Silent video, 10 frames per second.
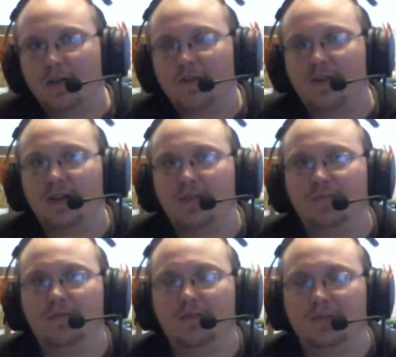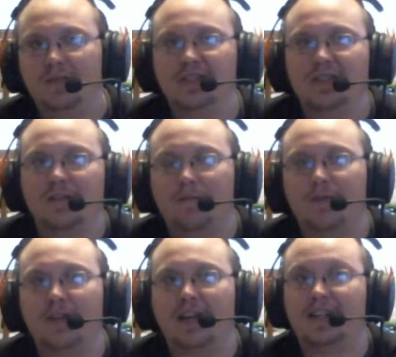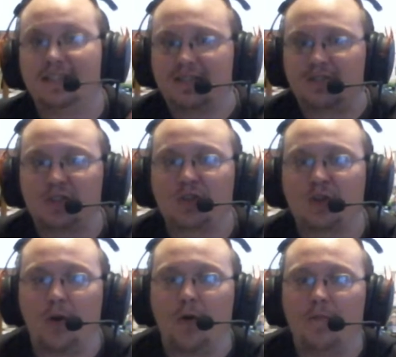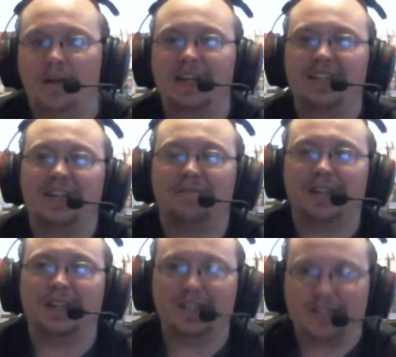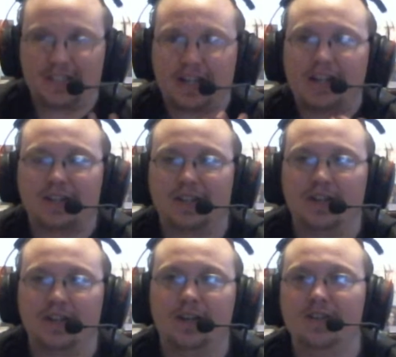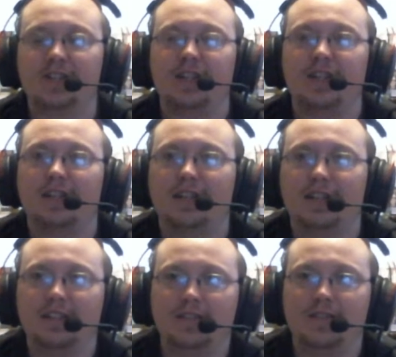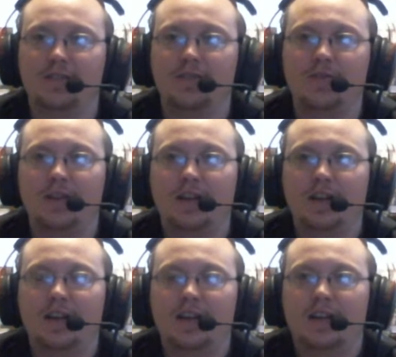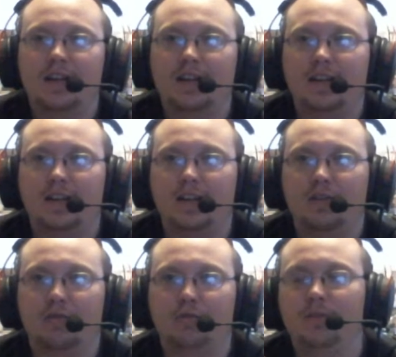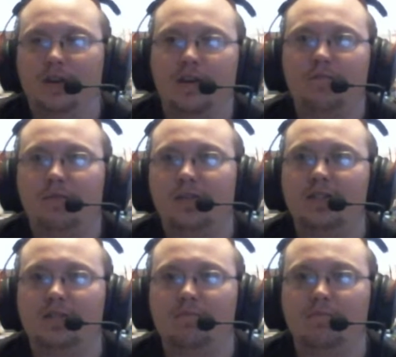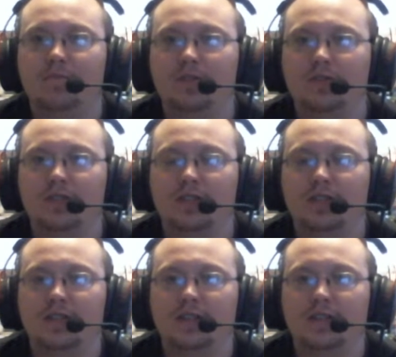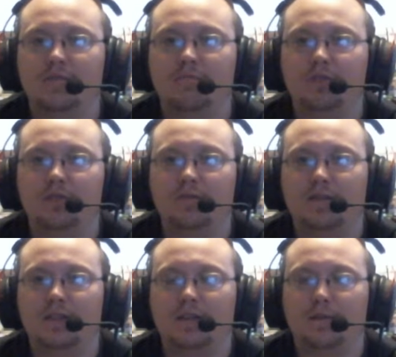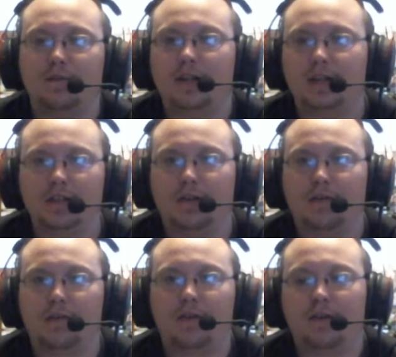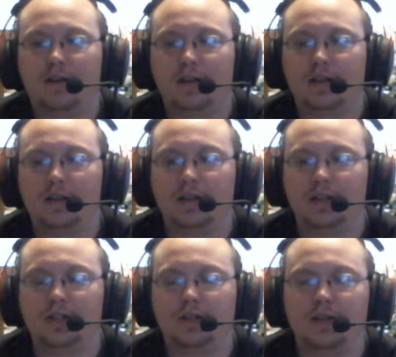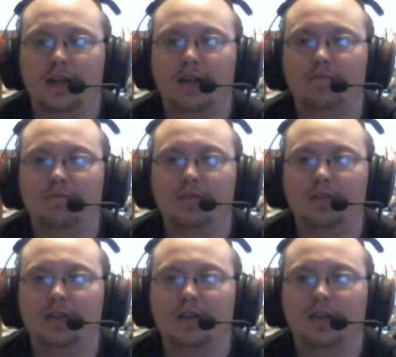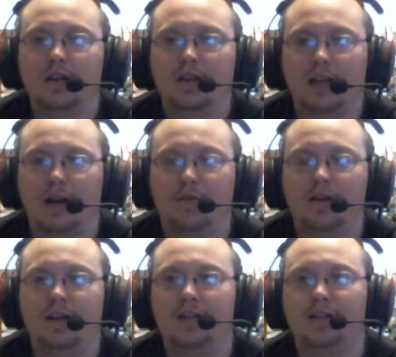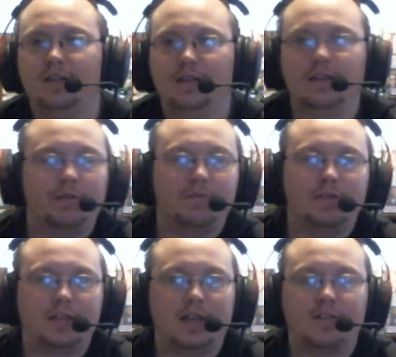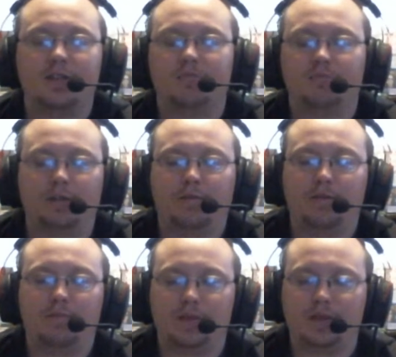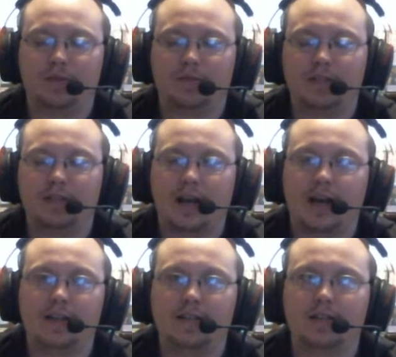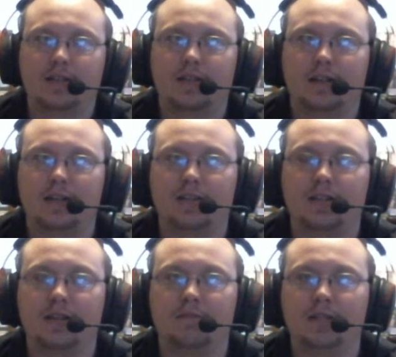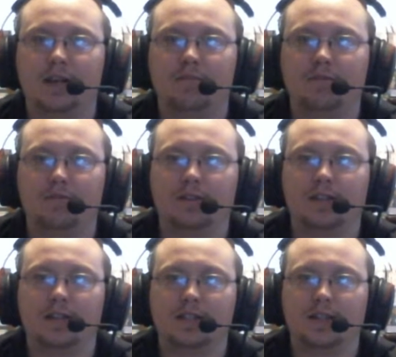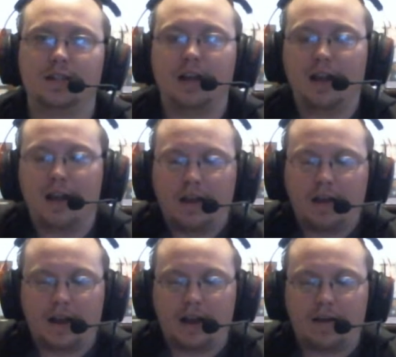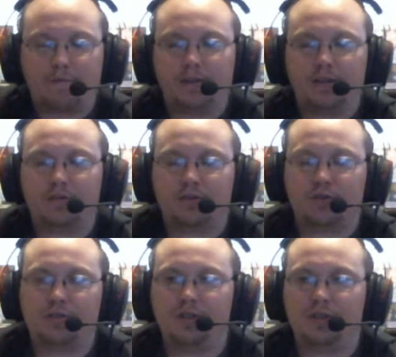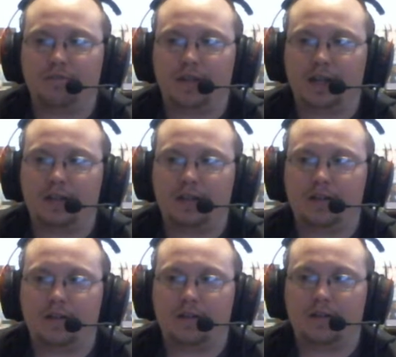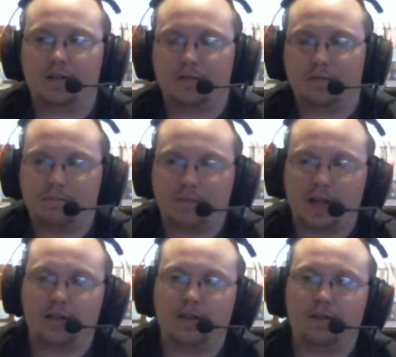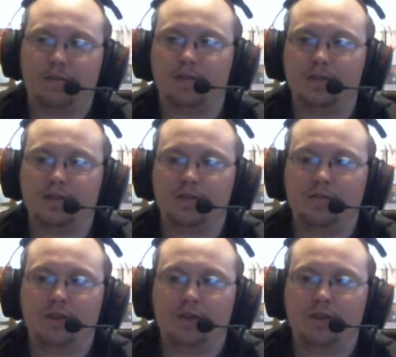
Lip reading: Well, the reason for that is there's so many different endings that I can understand that, and so it threw me off because I'm used to seeing them do the different endings for each of their games that way, and it was now something different. But it was nice at the same time to realize that every little choice you made a difference.